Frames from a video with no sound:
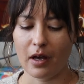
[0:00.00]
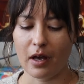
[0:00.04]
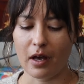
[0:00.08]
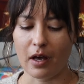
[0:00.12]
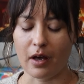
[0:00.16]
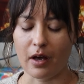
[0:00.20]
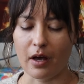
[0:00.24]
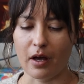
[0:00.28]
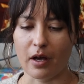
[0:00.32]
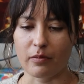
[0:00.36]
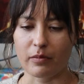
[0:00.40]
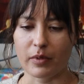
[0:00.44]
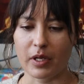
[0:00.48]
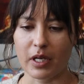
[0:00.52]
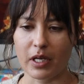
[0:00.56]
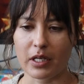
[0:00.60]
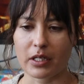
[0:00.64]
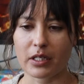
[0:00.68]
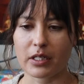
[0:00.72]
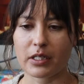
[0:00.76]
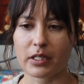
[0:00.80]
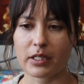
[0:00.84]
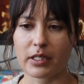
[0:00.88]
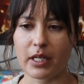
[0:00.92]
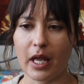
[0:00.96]
It
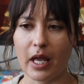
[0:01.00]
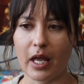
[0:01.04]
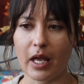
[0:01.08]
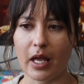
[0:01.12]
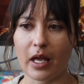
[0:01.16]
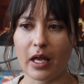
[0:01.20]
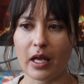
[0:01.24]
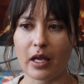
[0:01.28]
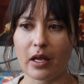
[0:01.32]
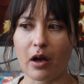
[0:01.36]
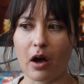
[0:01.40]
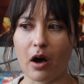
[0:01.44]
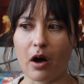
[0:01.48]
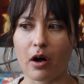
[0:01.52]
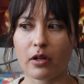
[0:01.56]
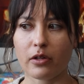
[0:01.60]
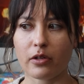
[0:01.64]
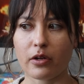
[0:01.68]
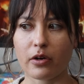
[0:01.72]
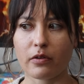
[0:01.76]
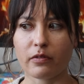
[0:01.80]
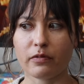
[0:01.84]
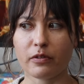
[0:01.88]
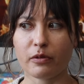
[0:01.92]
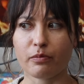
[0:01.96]
is a
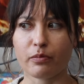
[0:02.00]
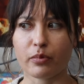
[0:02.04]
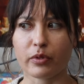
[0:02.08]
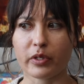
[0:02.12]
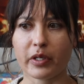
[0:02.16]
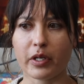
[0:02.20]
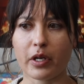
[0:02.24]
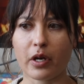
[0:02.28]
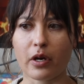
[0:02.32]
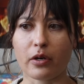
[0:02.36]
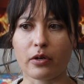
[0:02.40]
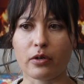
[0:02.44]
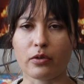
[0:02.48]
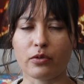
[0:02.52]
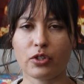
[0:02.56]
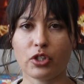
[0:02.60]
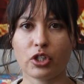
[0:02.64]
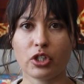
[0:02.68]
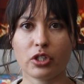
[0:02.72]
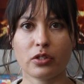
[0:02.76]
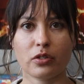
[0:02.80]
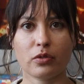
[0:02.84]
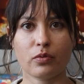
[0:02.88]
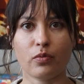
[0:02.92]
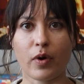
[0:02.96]
all over brioche
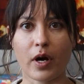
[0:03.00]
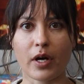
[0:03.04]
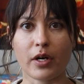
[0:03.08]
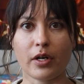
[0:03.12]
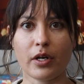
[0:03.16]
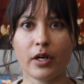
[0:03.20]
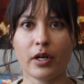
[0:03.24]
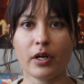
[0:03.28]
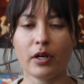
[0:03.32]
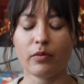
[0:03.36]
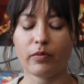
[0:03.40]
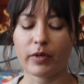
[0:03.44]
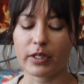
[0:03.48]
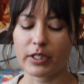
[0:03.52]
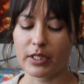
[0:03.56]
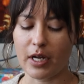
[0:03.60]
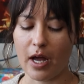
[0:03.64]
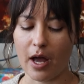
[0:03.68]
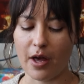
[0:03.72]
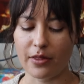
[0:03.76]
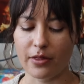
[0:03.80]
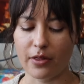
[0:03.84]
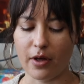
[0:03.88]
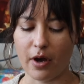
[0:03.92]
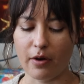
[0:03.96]
sweater, which
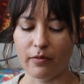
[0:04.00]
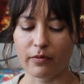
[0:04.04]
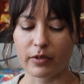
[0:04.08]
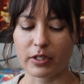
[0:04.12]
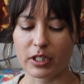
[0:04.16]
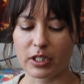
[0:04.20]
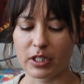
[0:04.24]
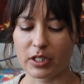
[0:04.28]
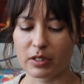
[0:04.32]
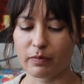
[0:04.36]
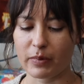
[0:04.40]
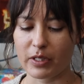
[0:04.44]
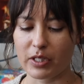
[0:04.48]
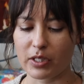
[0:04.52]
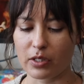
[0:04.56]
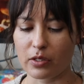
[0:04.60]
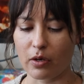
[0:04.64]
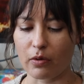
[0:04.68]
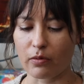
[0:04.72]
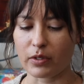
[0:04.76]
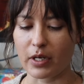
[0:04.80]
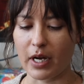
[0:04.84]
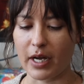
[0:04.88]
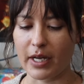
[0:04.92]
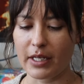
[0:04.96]
I thought would just be so
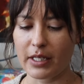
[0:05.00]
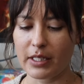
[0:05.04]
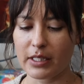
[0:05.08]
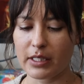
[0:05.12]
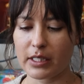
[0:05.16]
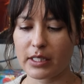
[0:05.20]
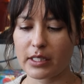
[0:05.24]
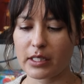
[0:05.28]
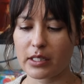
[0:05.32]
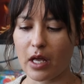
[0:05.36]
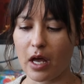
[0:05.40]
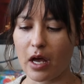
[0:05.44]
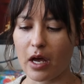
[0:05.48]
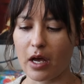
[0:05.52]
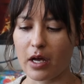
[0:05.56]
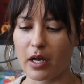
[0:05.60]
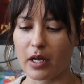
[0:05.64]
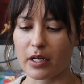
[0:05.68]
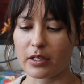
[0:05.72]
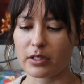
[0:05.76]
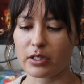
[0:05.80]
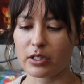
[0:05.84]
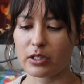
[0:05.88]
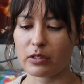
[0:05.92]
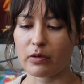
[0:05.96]
nice
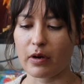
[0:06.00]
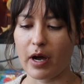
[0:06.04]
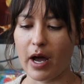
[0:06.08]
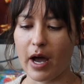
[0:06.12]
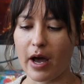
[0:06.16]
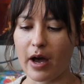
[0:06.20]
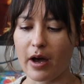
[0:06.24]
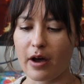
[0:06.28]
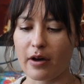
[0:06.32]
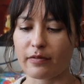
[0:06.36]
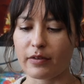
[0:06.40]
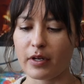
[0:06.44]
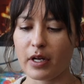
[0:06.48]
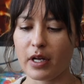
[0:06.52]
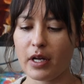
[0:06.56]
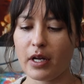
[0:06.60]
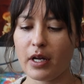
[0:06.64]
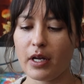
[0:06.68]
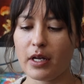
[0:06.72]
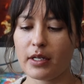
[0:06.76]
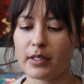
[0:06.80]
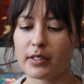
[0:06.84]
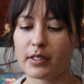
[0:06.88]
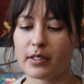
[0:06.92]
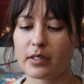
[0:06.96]
to have
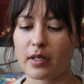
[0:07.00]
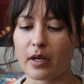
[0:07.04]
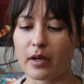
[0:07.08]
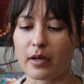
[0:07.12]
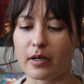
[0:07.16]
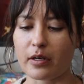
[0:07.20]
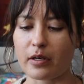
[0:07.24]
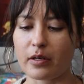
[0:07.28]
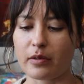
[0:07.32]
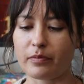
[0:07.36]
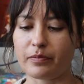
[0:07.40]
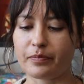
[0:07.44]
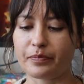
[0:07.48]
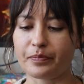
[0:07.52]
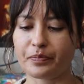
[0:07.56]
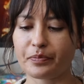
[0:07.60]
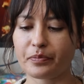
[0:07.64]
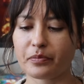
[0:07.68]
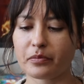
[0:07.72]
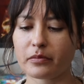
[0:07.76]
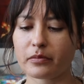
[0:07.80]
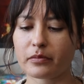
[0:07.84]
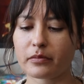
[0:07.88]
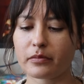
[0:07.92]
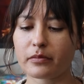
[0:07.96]
some,
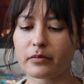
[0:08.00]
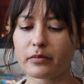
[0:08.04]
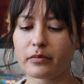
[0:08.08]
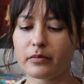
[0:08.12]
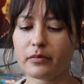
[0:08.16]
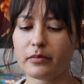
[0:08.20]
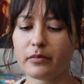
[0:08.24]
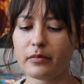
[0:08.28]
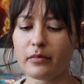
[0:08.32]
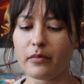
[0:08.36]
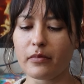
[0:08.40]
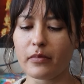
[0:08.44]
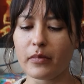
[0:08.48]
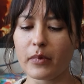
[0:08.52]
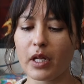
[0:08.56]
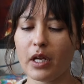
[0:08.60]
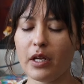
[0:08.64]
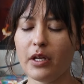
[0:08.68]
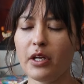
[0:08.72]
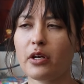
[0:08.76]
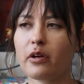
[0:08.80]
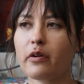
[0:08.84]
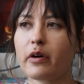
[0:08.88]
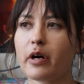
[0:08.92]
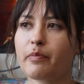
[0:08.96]

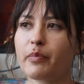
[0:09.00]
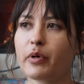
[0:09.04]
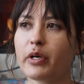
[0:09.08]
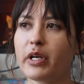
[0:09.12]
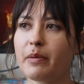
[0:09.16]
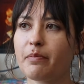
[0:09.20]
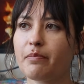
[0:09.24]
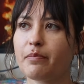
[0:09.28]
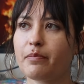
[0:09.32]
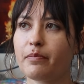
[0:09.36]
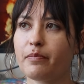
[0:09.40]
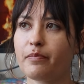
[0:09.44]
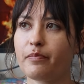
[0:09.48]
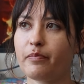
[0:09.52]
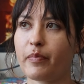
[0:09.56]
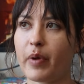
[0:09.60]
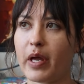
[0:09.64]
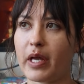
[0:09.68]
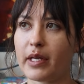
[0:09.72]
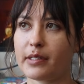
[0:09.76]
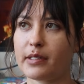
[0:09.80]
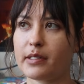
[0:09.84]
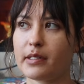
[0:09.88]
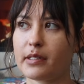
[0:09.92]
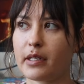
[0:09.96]
a pretty
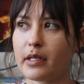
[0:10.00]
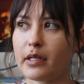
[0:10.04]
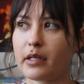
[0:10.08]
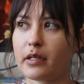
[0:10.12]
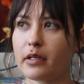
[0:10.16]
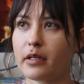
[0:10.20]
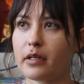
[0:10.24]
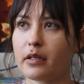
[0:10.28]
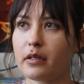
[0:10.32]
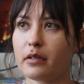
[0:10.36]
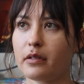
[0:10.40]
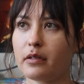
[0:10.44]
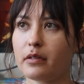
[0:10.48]
basic